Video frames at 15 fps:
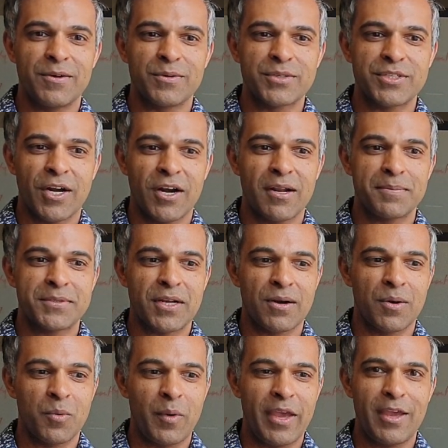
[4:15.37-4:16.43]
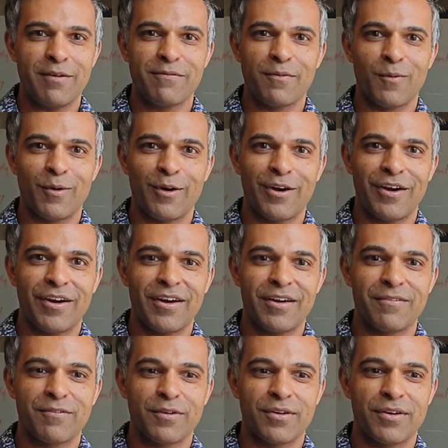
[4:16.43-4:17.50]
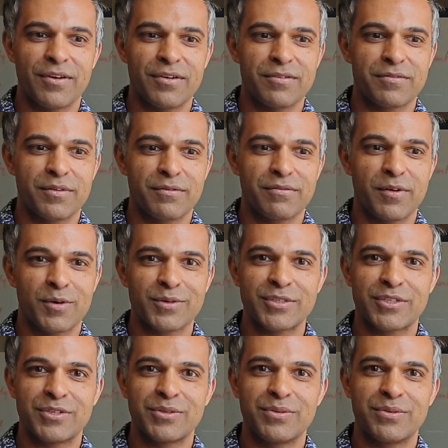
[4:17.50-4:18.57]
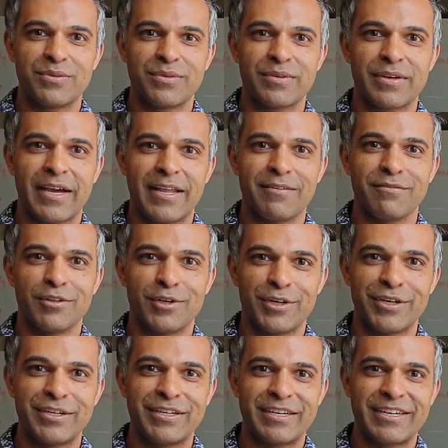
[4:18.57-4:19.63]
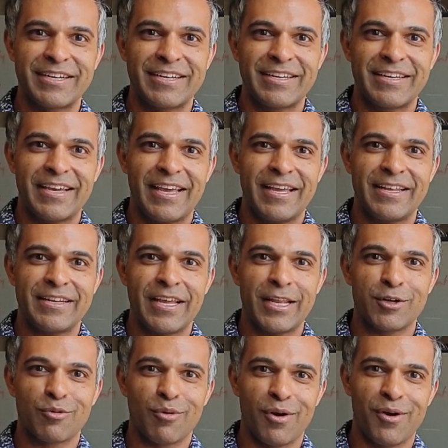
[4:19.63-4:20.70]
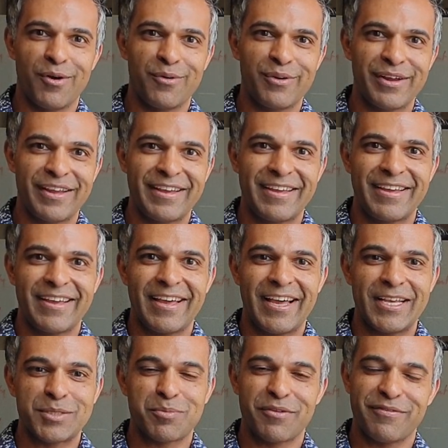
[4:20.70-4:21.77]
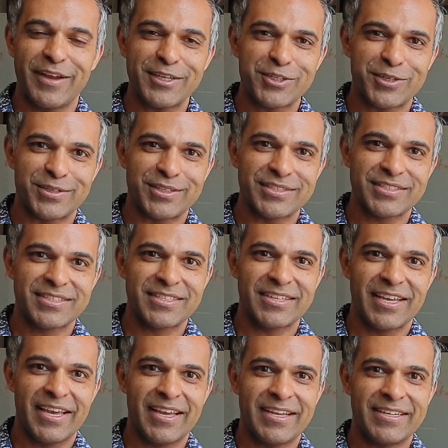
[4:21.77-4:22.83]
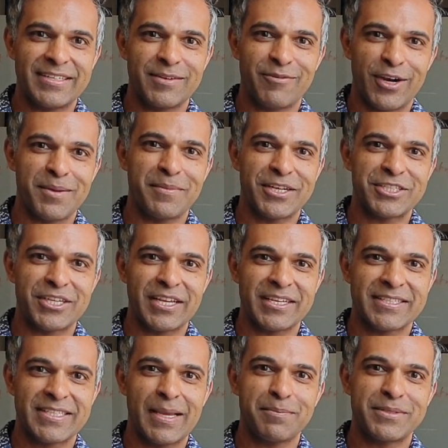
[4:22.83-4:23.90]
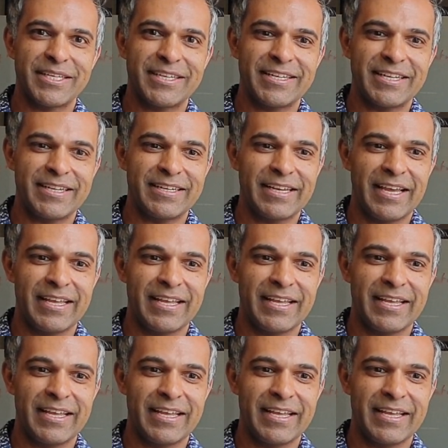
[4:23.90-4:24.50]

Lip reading: startups are a way for folks to kind of learn and grow as professionals, and very much accepted and